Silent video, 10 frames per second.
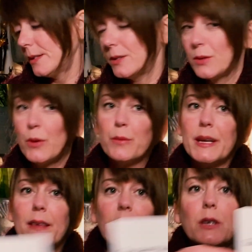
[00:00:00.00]
So
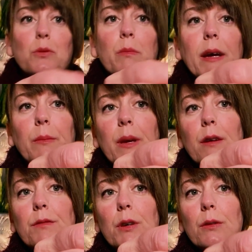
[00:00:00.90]
many things remind me
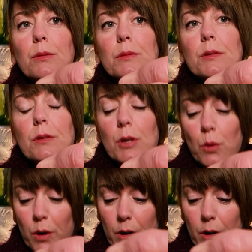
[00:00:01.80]
of you. So you are